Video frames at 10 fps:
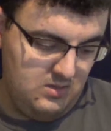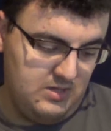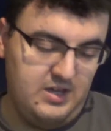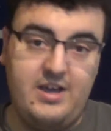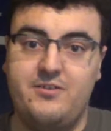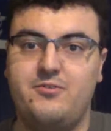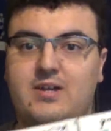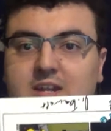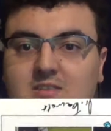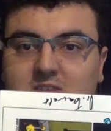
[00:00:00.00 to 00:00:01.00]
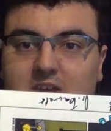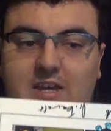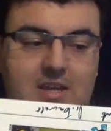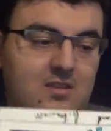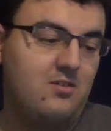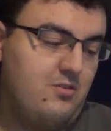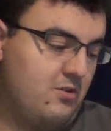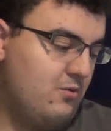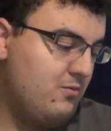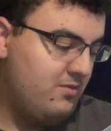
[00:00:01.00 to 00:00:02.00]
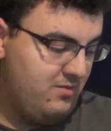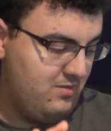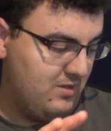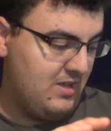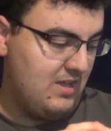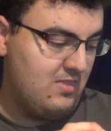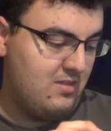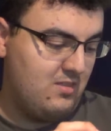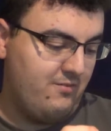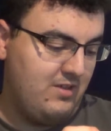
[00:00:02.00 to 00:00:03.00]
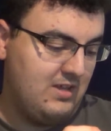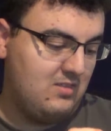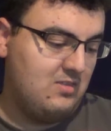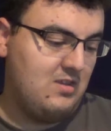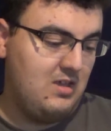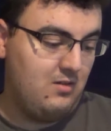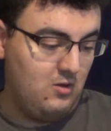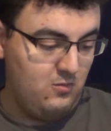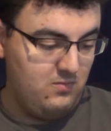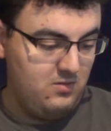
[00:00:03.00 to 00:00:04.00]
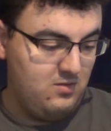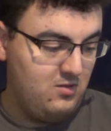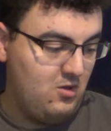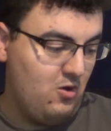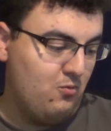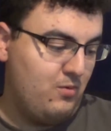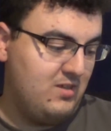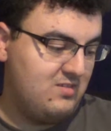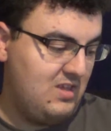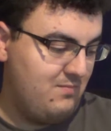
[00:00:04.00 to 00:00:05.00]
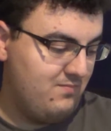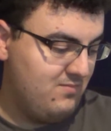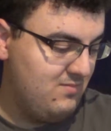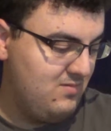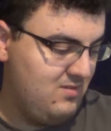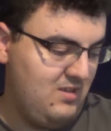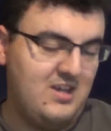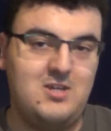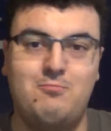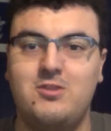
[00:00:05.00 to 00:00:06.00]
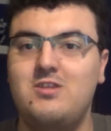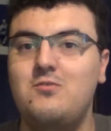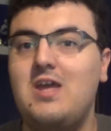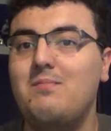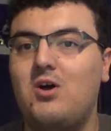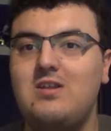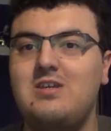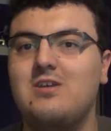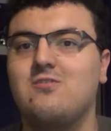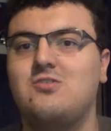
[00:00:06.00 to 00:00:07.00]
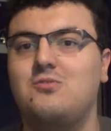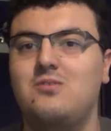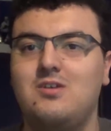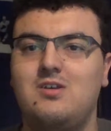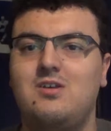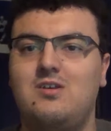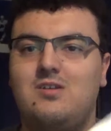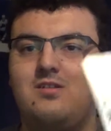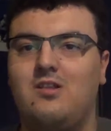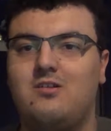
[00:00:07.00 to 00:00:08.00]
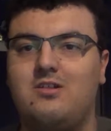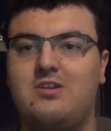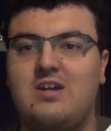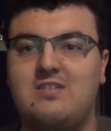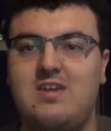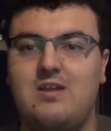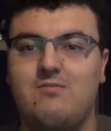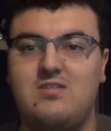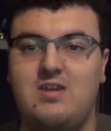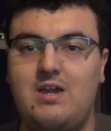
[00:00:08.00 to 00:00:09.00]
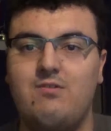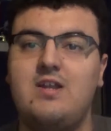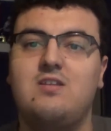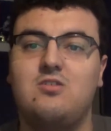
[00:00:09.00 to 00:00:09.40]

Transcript: I also got it signed, although, again, the fact that the name... Oh, his name... He actually put the new name on here, so luckily you guys can't read his handwriting.